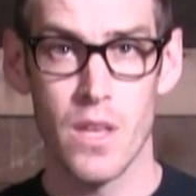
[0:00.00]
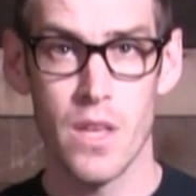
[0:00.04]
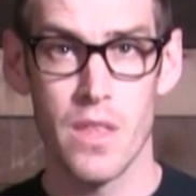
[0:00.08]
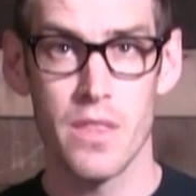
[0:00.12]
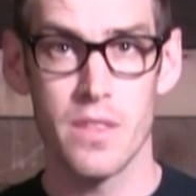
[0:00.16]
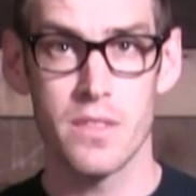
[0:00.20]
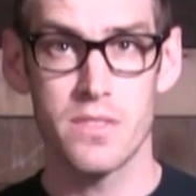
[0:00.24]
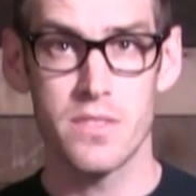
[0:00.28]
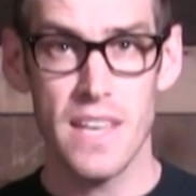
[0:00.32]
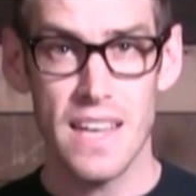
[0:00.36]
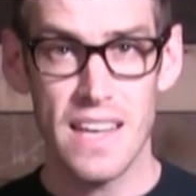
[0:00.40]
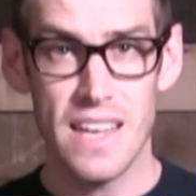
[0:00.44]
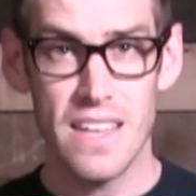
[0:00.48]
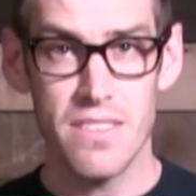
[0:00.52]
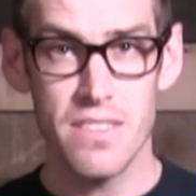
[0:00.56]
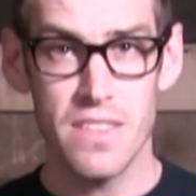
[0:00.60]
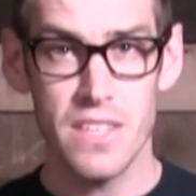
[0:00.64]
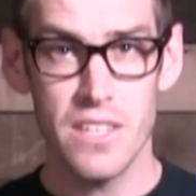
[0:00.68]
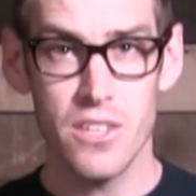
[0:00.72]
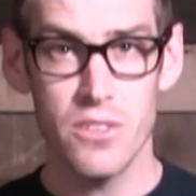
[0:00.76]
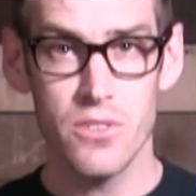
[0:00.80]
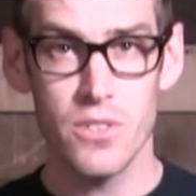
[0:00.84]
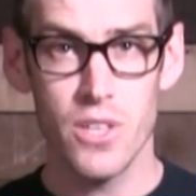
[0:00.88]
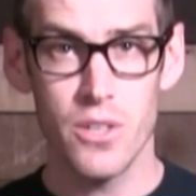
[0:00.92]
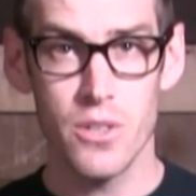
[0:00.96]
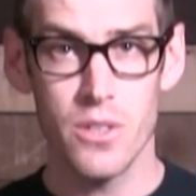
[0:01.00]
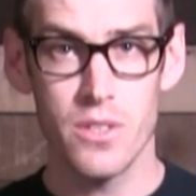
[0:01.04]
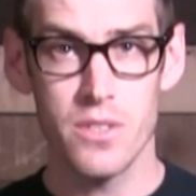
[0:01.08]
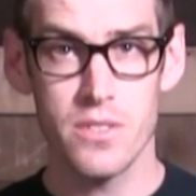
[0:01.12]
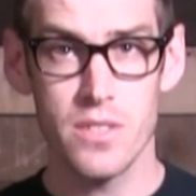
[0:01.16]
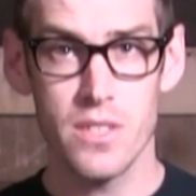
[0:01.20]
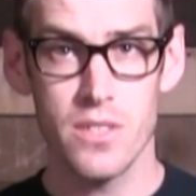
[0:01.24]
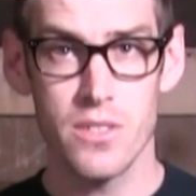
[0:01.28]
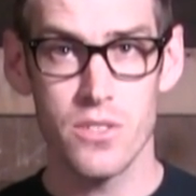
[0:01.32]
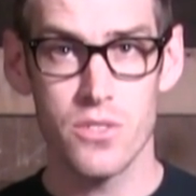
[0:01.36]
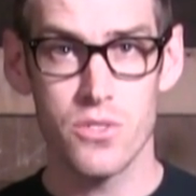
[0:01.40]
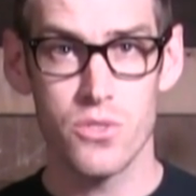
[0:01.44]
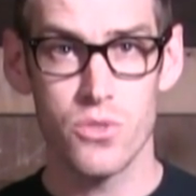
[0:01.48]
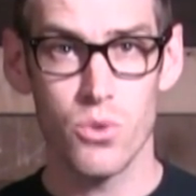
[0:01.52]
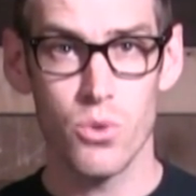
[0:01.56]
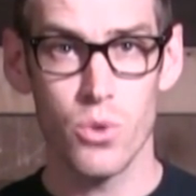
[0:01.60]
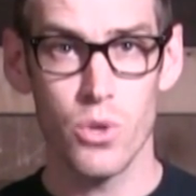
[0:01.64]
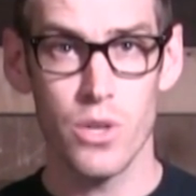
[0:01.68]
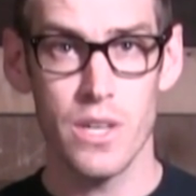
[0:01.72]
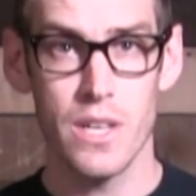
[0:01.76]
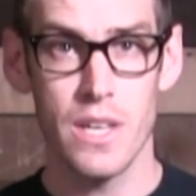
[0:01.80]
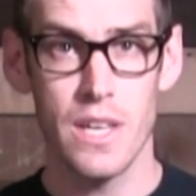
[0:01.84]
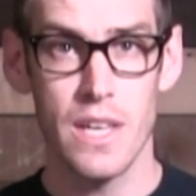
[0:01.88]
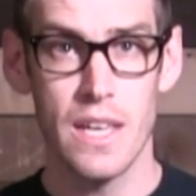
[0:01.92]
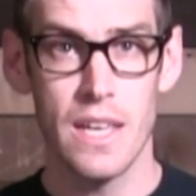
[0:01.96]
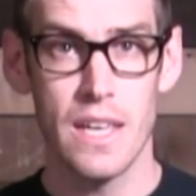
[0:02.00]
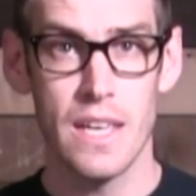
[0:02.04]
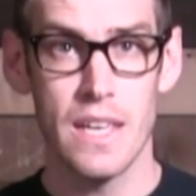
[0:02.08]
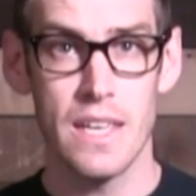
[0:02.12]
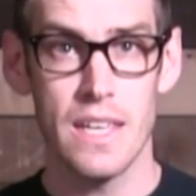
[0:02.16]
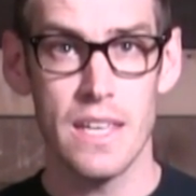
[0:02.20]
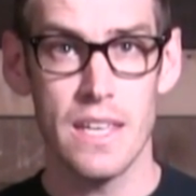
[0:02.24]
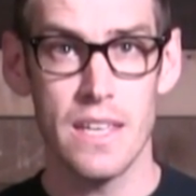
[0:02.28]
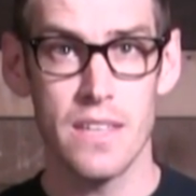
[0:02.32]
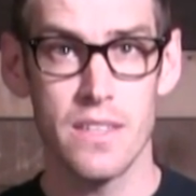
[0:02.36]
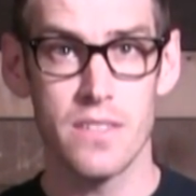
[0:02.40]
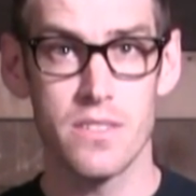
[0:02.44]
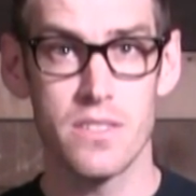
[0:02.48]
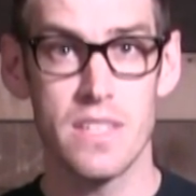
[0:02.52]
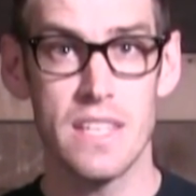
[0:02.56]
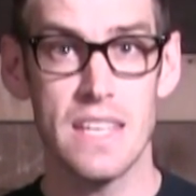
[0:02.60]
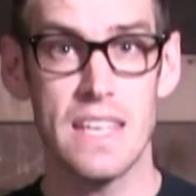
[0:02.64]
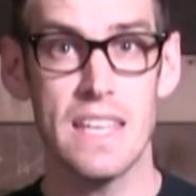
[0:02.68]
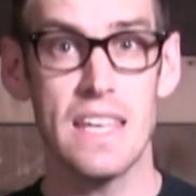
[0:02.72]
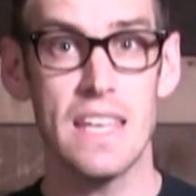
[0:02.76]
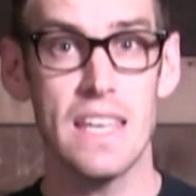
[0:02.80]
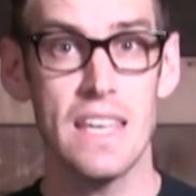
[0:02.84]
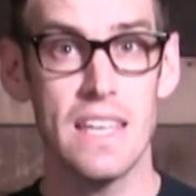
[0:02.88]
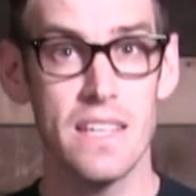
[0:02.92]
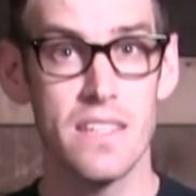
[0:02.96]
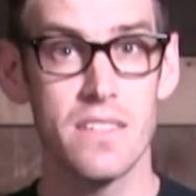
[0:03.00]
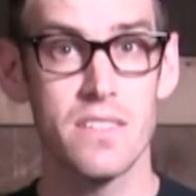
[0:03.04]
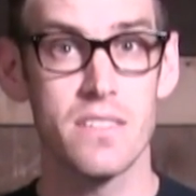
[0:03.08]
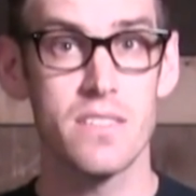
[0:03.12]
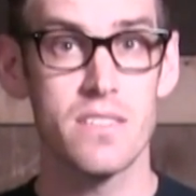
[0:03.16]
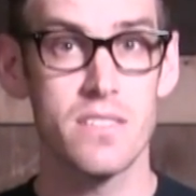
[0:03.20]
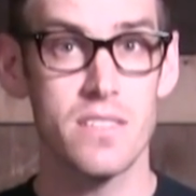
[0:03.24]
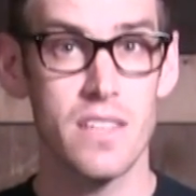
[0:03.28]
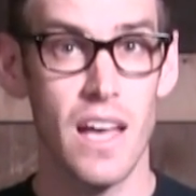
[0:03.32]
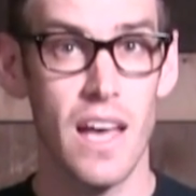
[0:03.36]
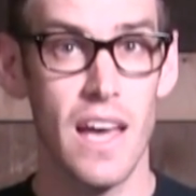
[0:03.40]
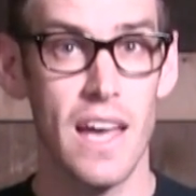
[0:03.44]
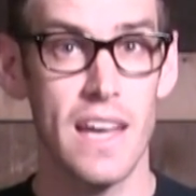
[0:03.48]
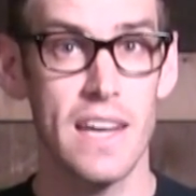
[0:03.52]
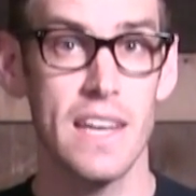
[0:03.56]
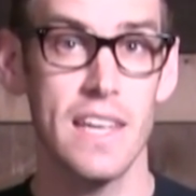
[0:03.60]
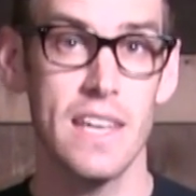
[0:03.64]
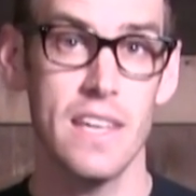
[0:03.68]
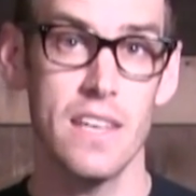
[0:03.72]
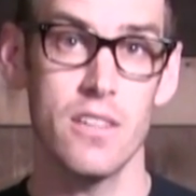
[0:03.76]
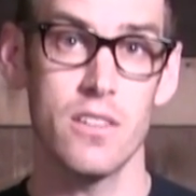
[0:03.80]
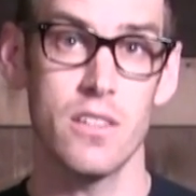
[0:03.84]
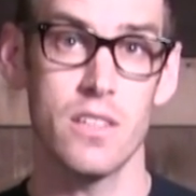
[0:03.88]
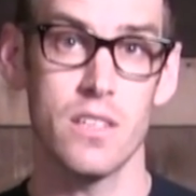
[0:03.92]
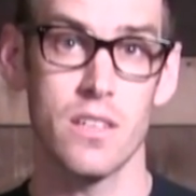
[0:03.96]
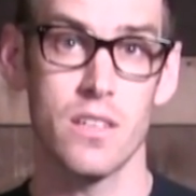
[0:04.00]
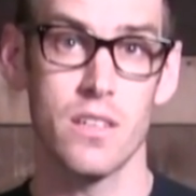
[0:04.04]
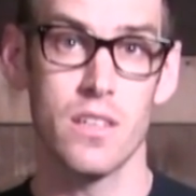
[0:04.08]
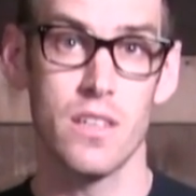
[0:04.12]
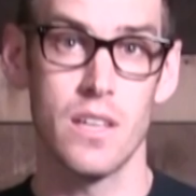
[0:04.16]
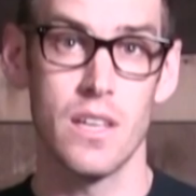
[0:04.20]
The second thing you notice in the story is the inside healing.